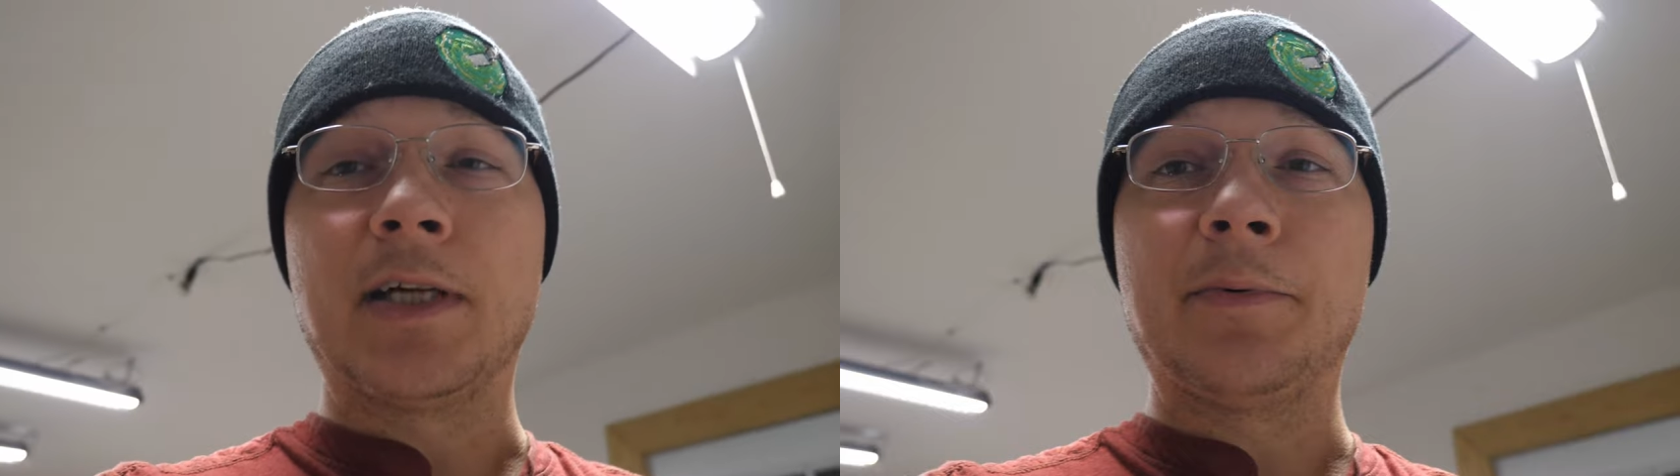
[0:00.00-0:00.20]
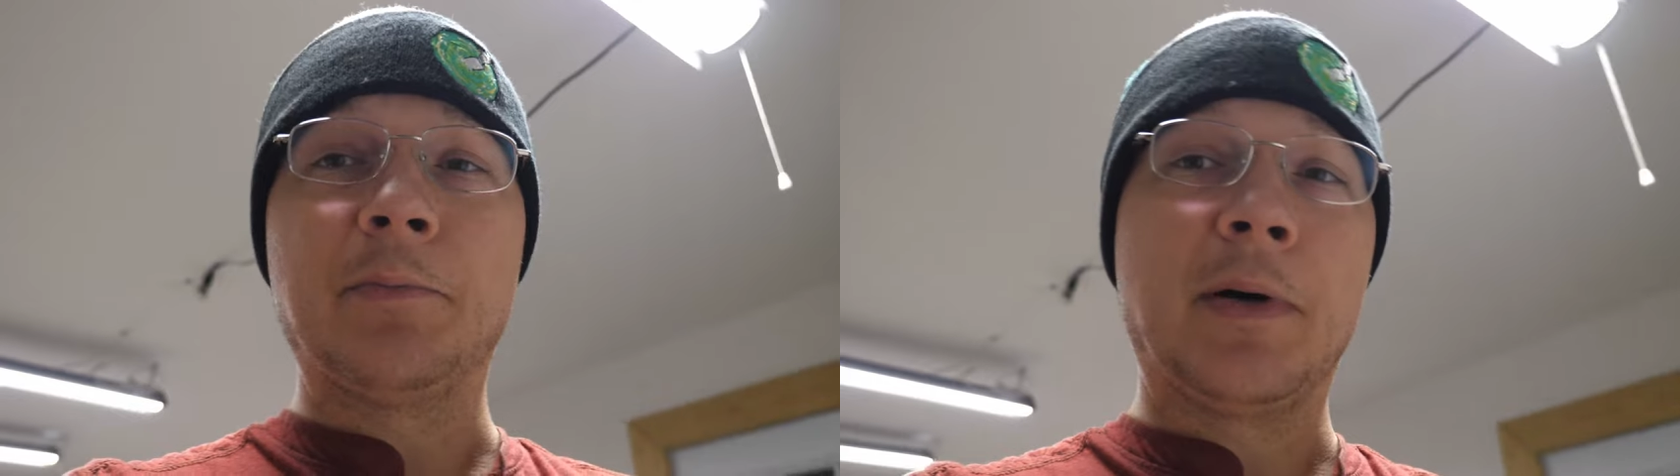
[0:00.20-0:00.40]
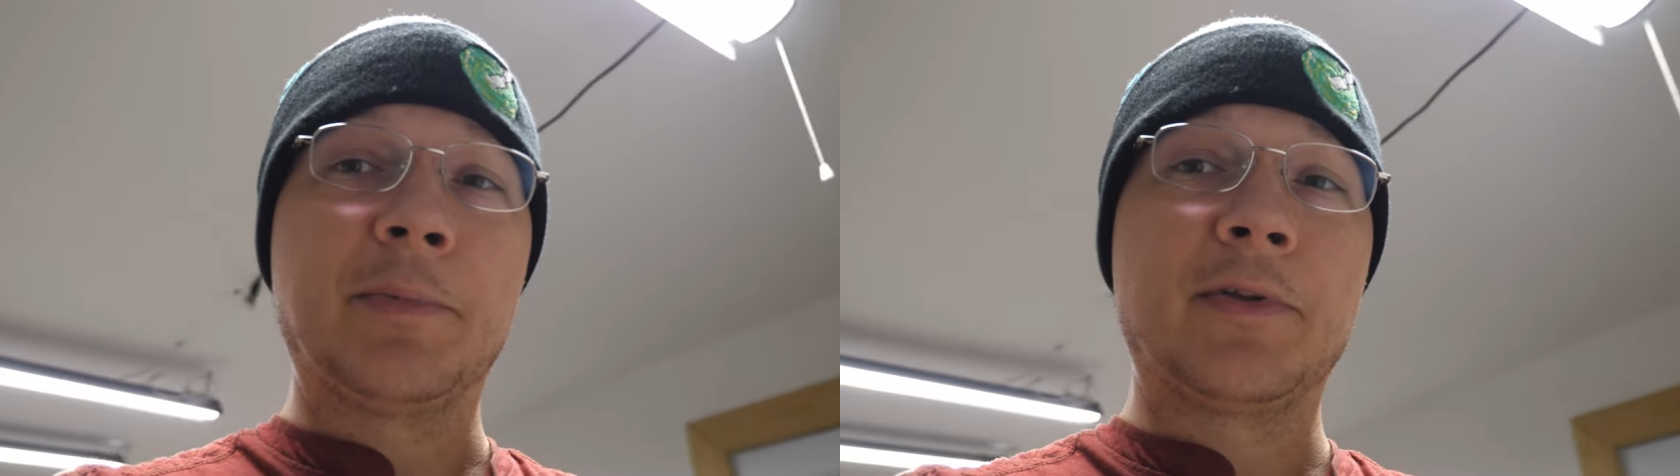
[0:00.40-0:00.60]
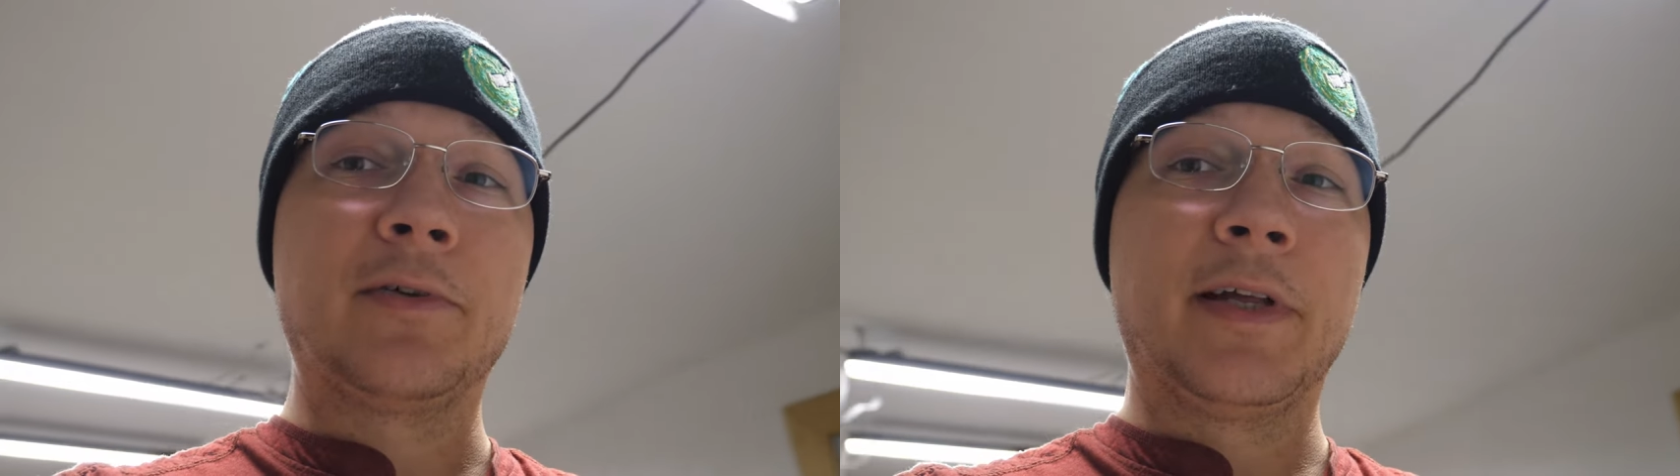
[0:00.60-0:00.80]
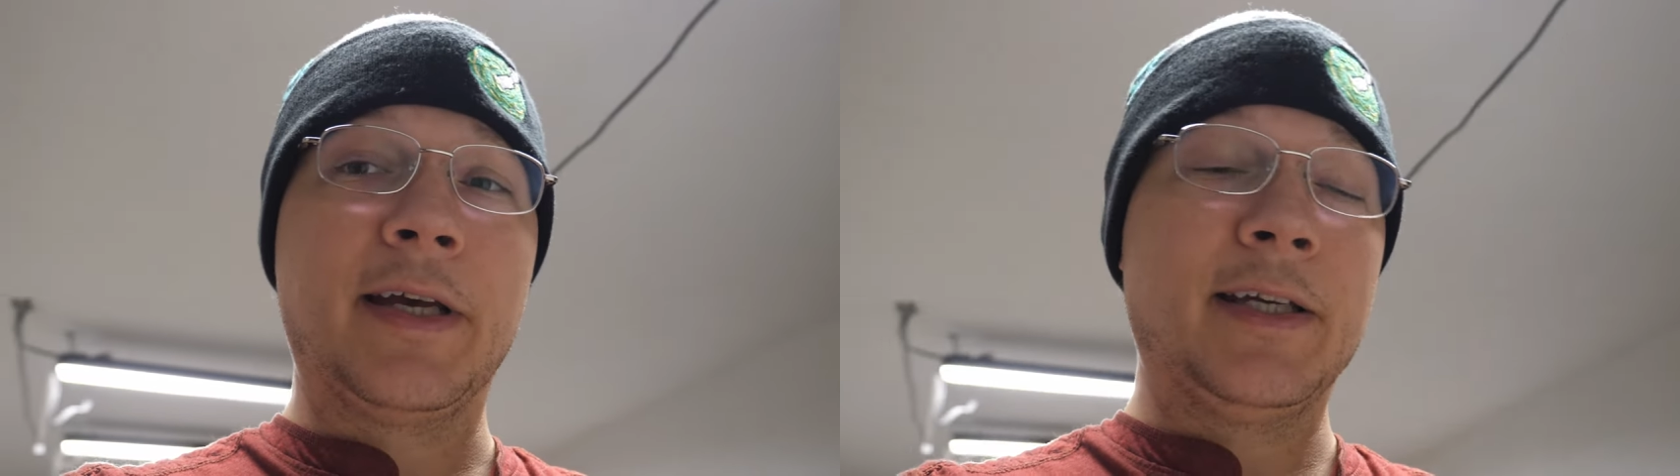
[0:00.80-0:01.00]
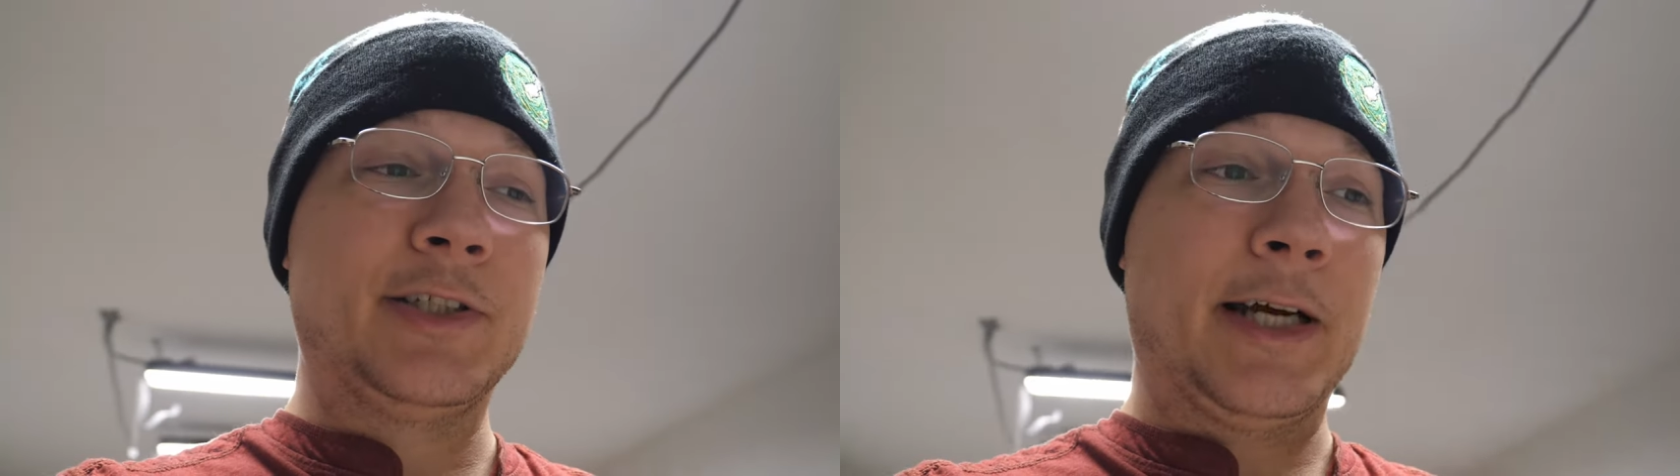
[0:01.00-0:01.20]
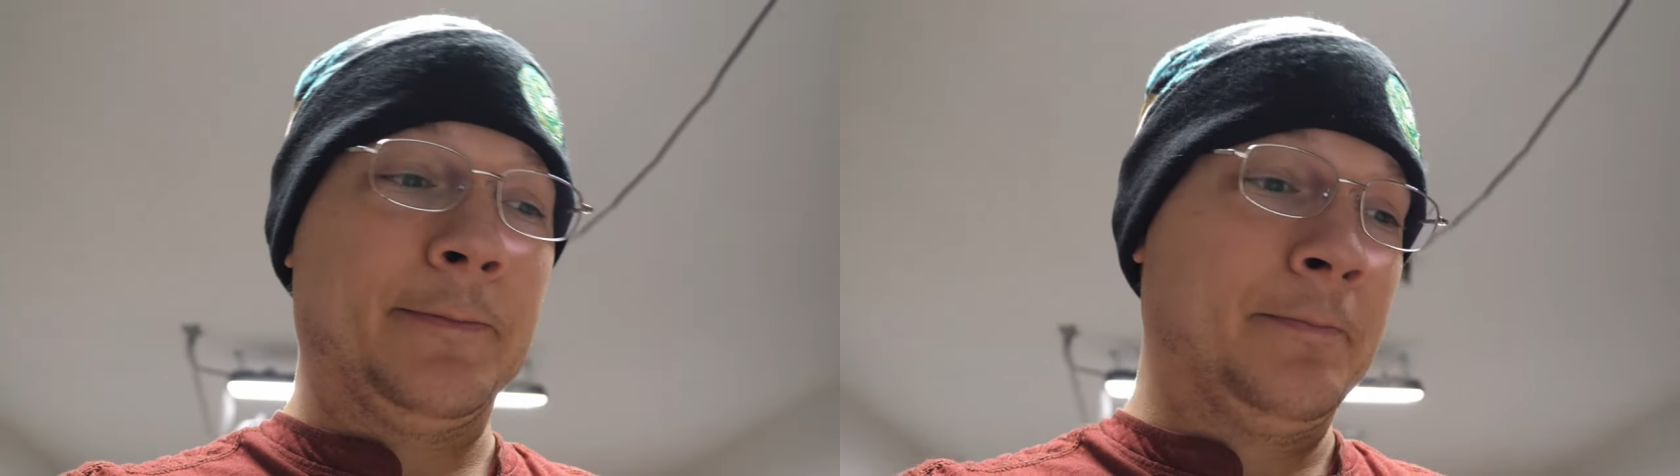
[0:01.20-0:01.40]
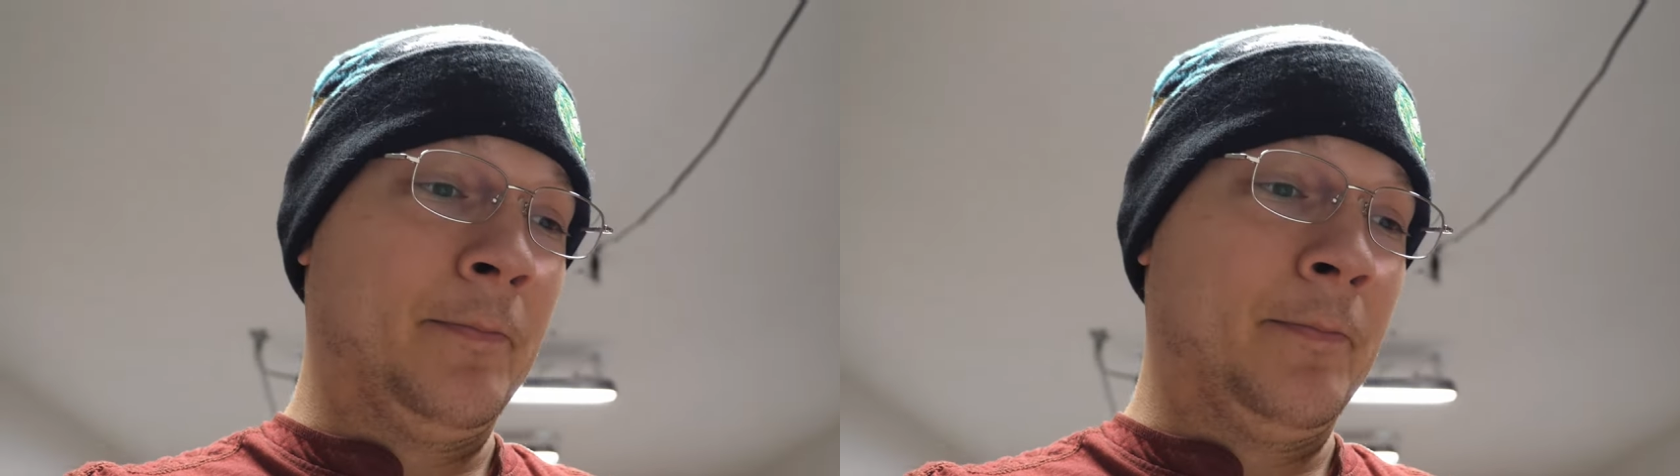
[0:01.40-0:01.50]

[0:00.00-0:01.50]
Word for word: I've been pumping through the inkjet,